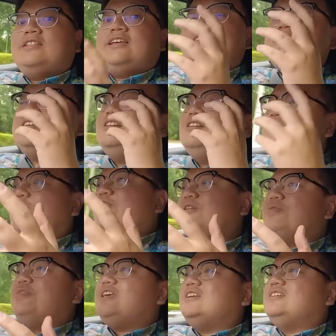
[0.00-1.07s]
there's a lot
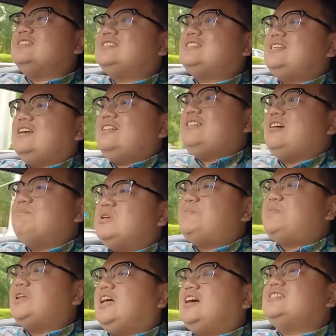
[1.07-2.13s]
of things that
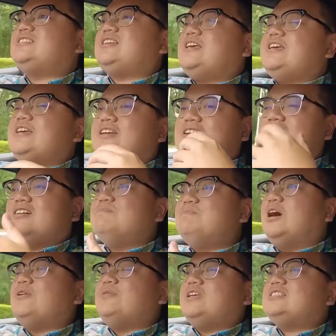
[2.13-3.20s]
people are saying
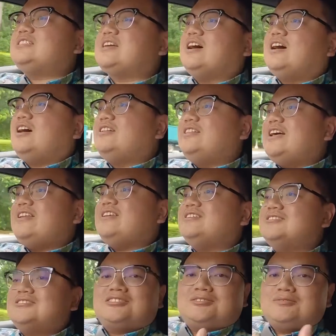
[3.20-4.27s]
about this car that
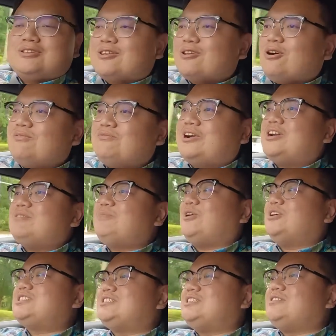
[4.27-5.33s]
is not very
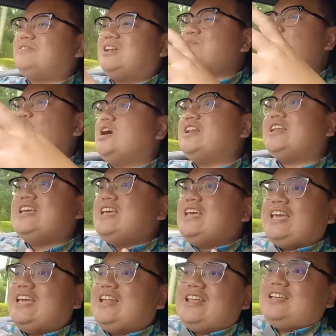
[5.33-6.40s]
positive. Number one,
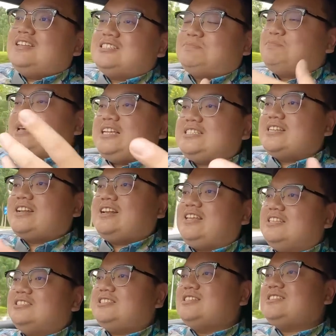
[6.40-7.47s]
it is
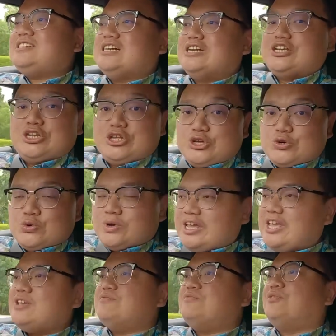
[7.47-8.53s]
basically just a new
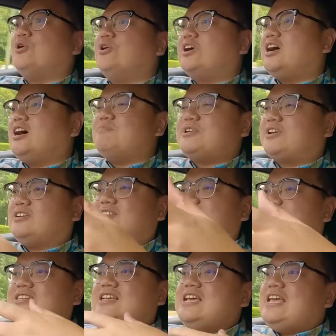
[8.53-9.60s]
Evora
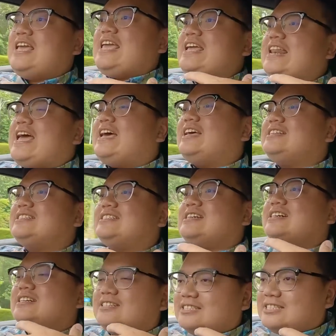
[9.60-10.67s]
because it has
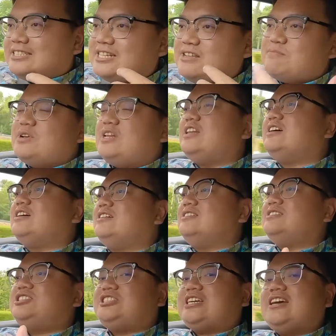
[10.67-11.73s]
a
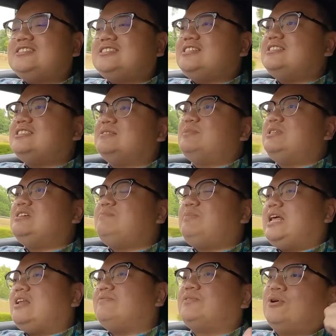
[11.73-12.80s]
similar chassis, similar
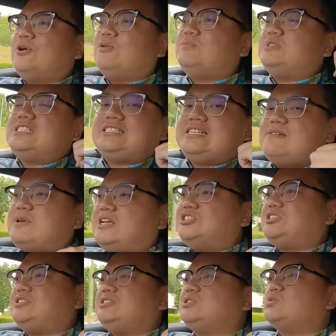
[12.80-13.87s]
platform, same
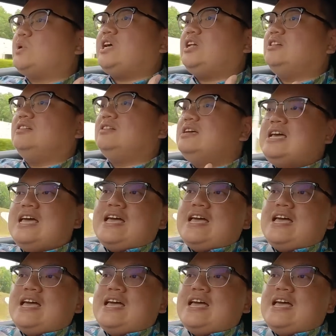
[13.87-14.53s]
engine as well.